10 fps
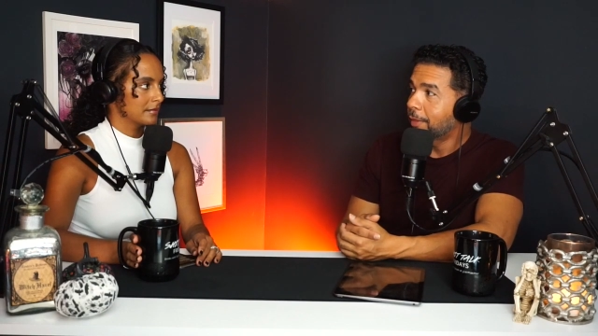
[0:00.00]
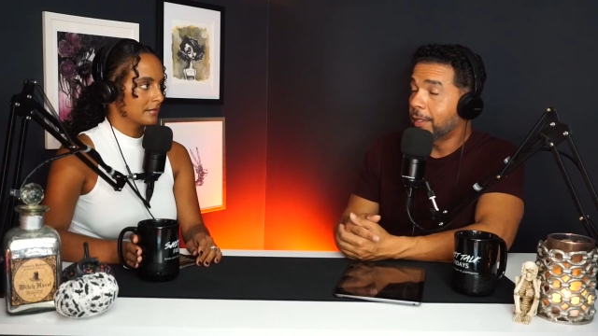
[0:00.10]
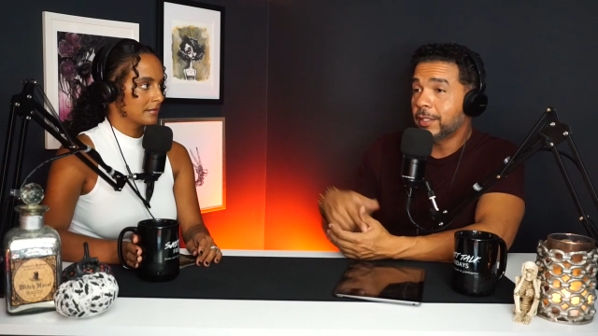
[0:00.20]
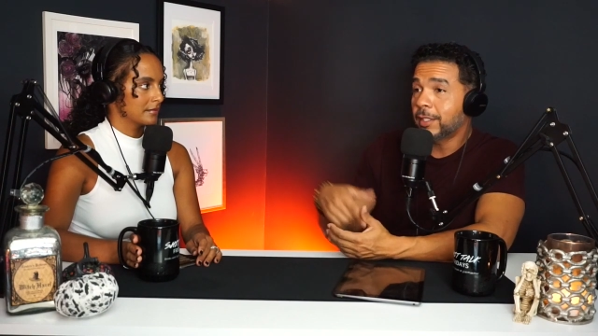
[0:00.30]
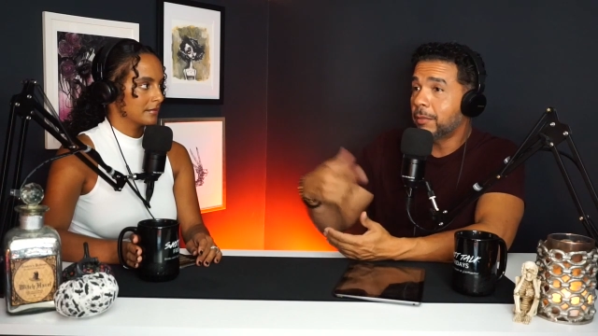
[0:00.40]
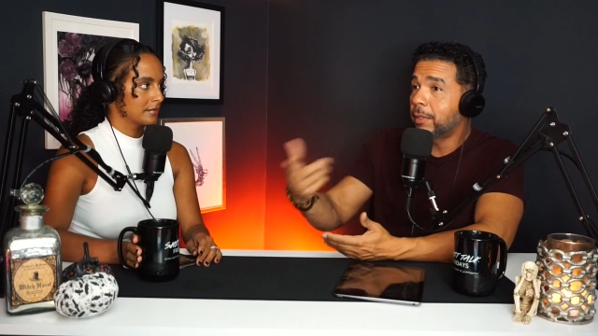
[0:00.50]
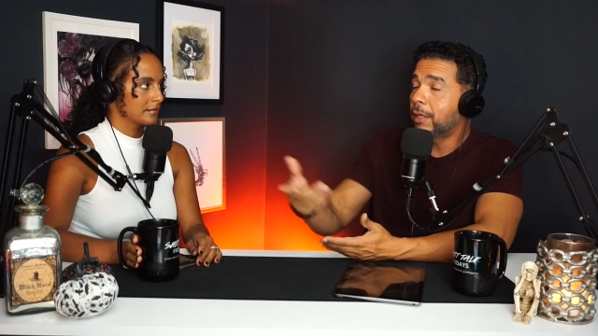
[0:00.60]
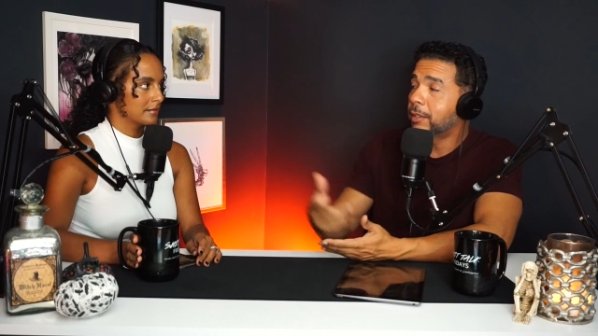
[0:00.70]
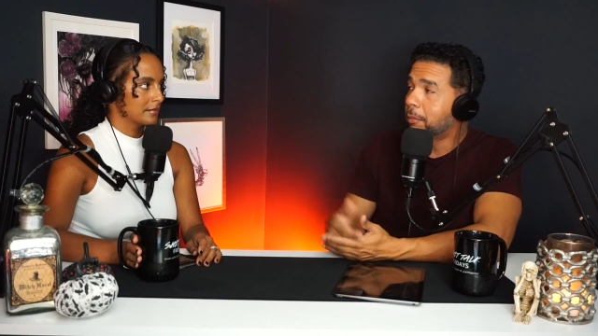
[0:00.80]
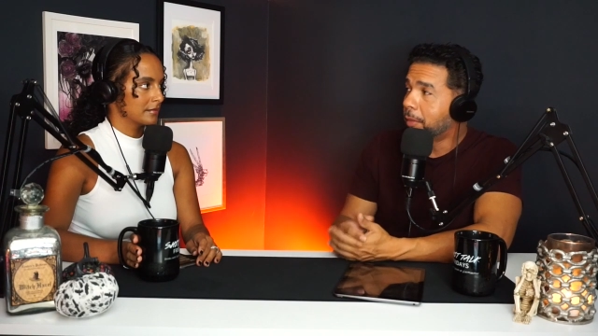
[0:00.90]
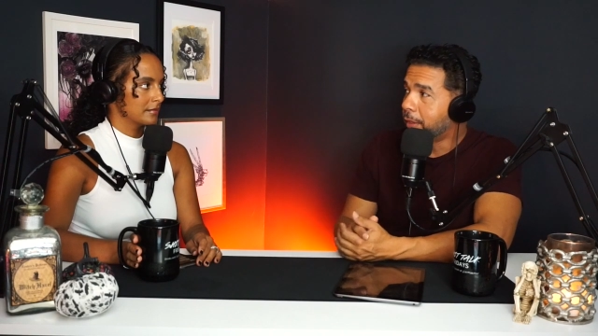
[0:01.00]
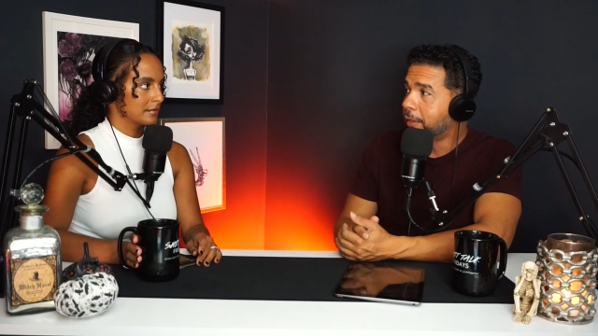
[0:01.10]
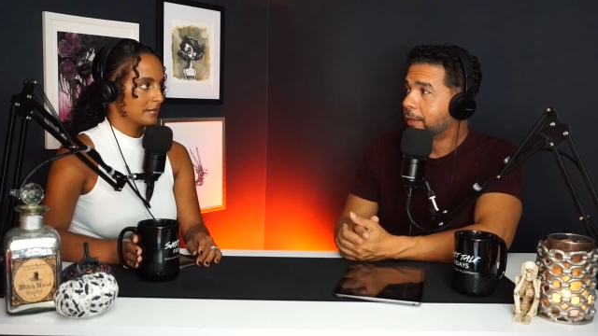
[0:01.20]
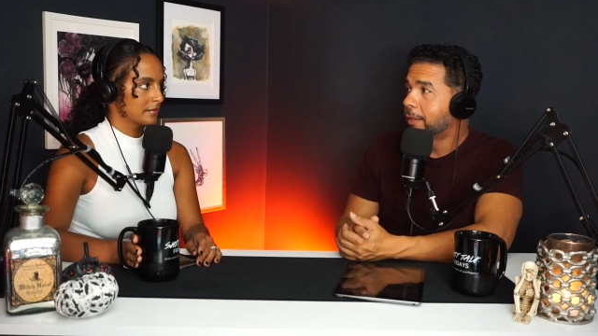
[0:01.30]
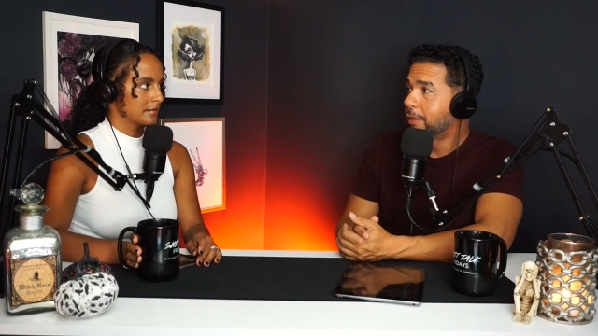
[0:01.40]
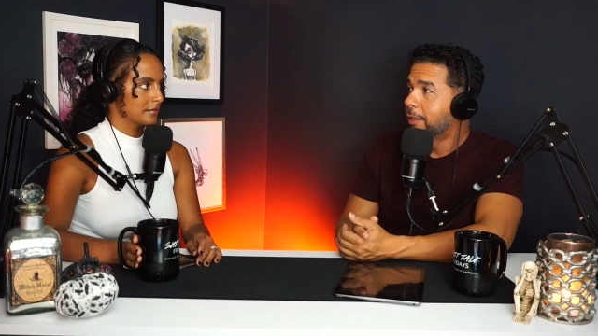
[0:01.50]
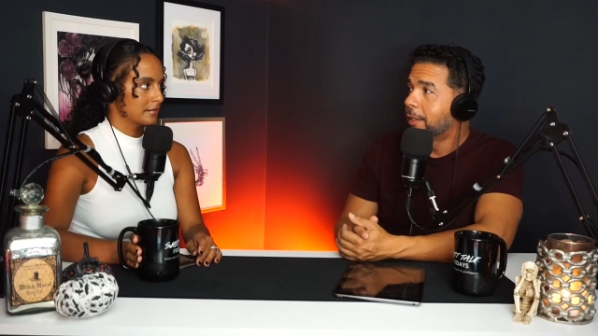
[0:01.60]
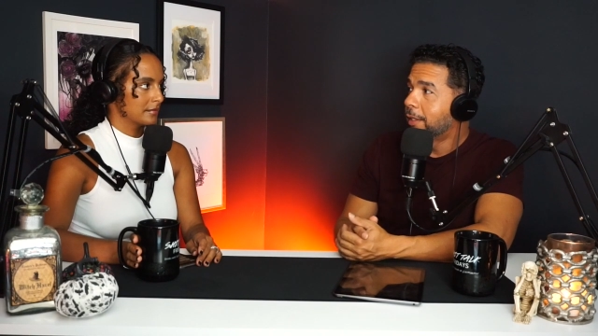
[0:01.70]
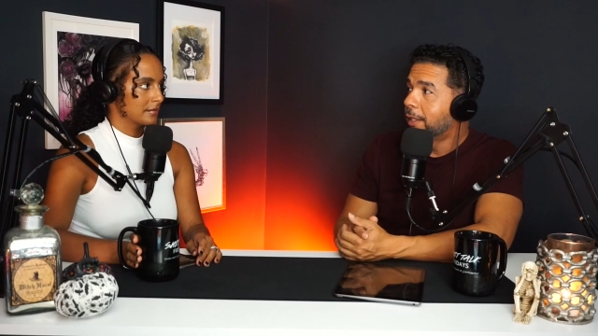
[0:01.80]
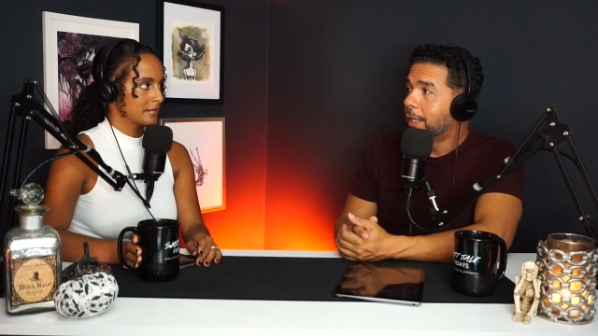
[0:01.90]
Speaker 1: And they see beyond the money.
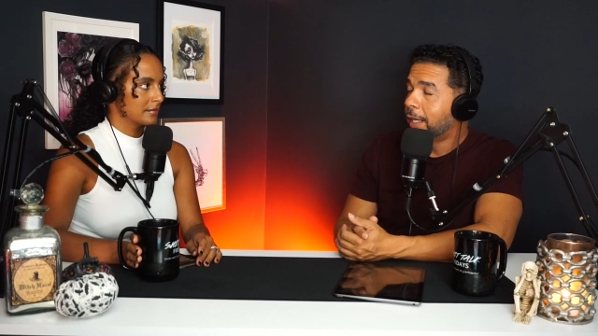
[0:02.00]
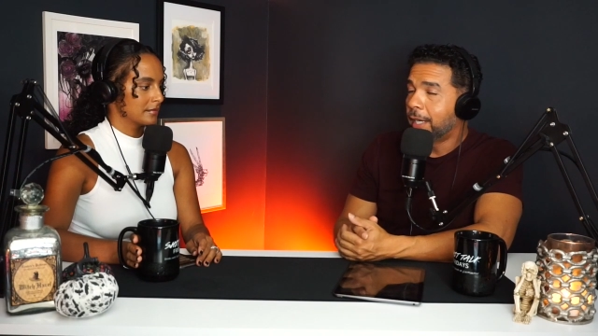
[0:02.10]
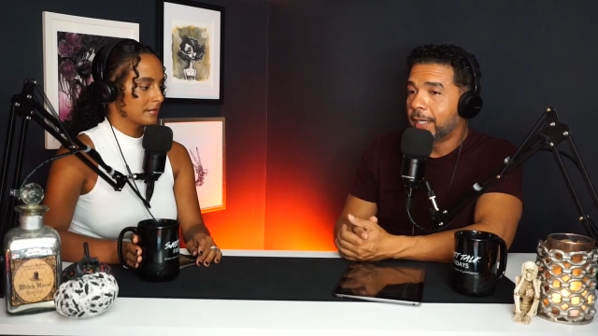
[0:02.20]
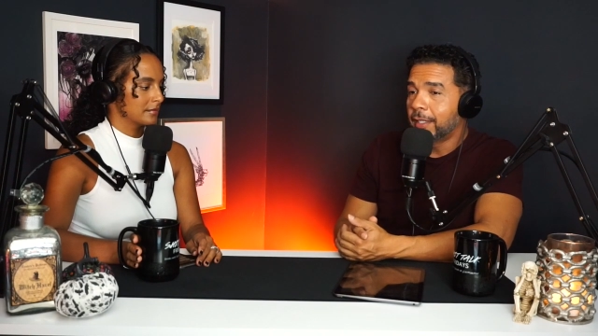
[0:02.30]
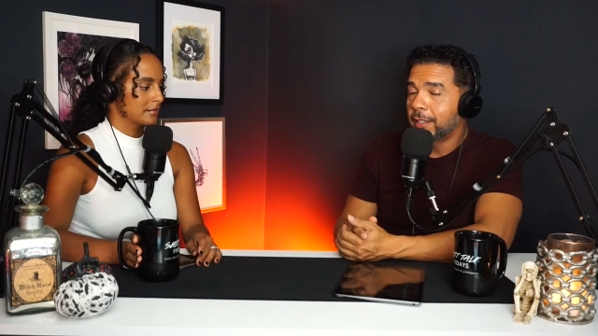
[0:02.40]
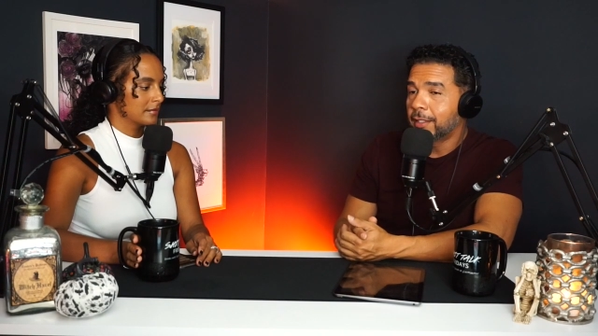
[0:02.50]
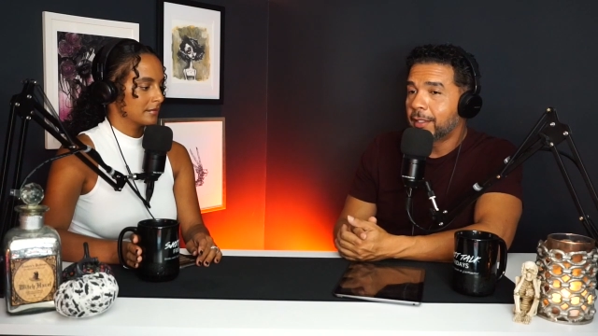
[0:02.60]
And